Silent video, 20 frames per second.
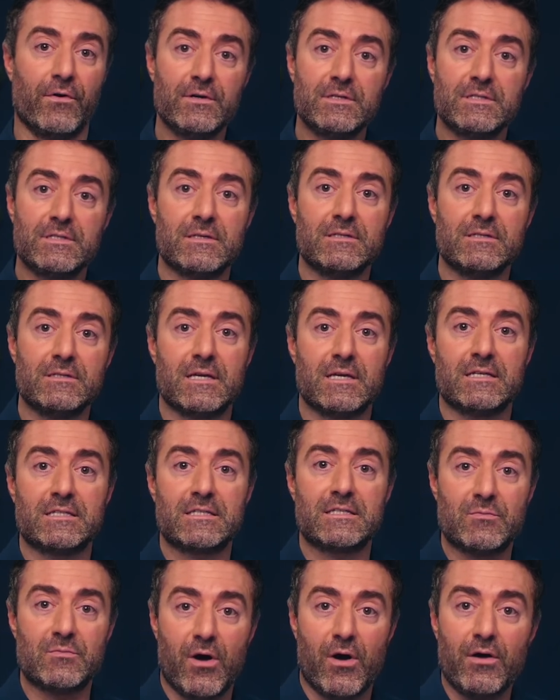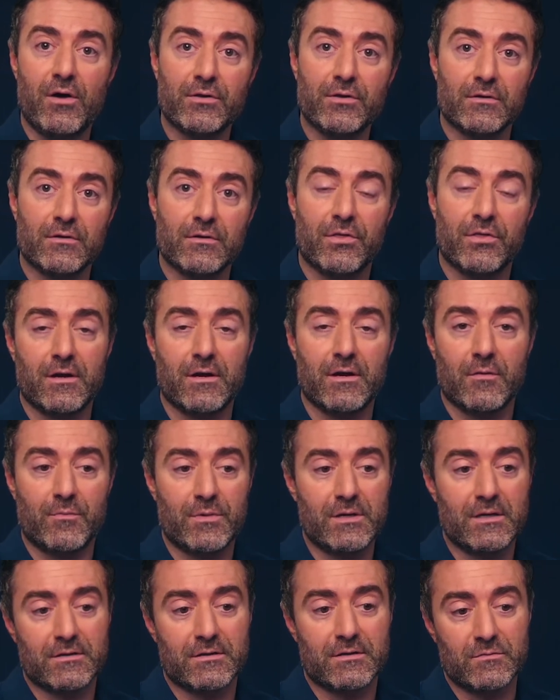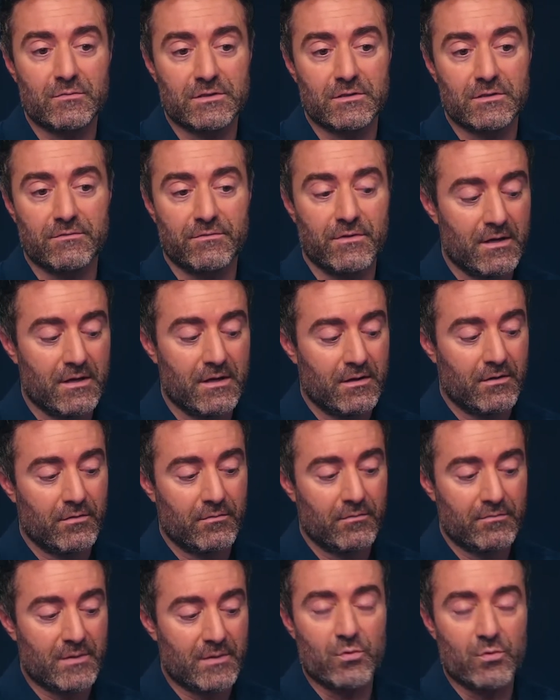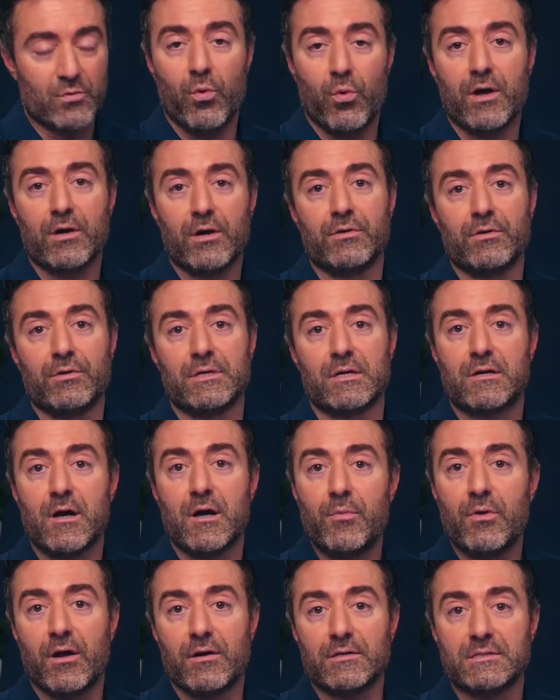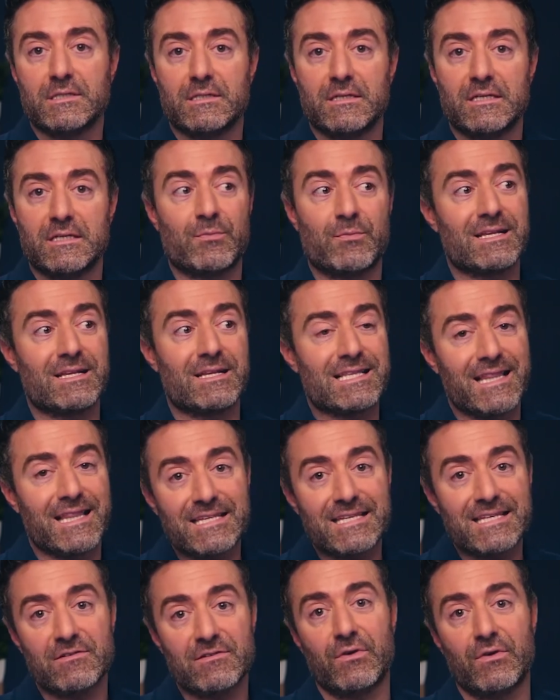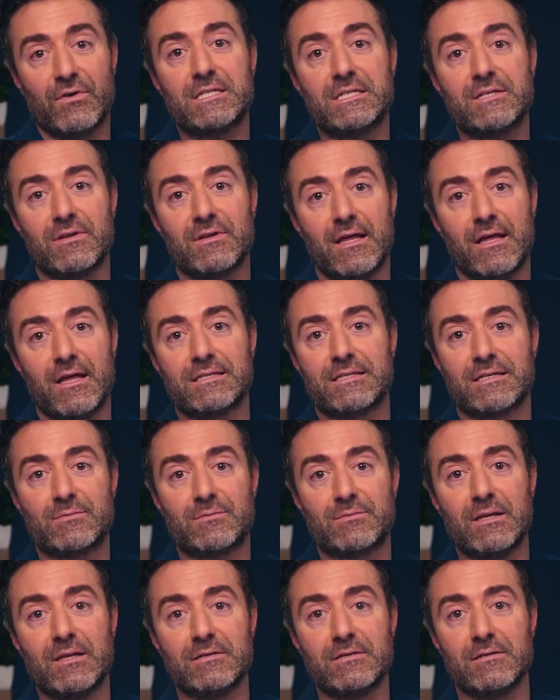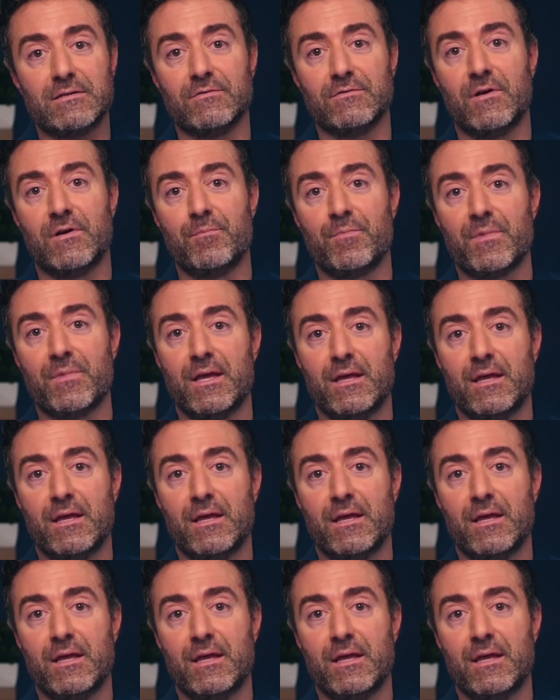versus a smaller therapy in terms of maybe one or only a couple RCTs, but it's less invasive and less expensive,